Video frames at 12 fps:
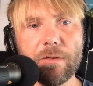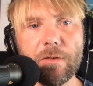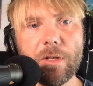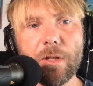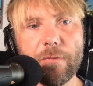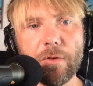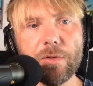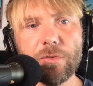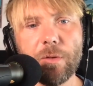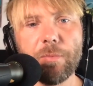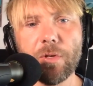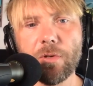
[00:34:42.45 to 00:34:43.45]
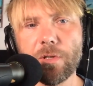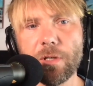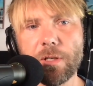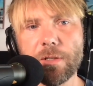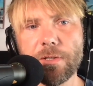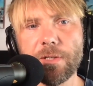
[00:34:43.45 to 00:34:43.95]
the first
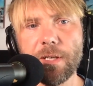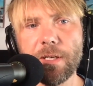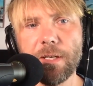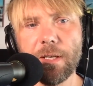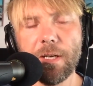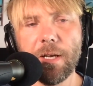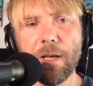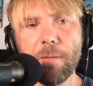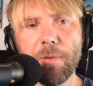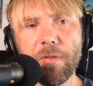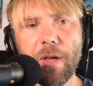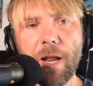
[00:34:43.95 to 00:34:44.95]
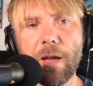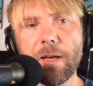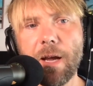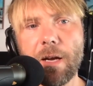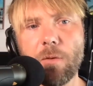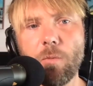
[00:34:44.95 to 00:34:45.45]
cryptocurrency. But then I
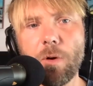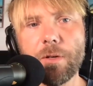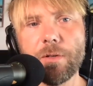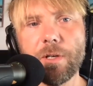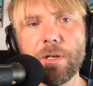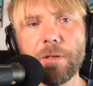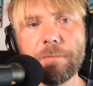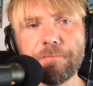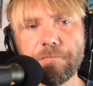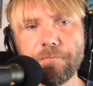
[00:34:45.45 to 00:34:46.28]
kind of wonder,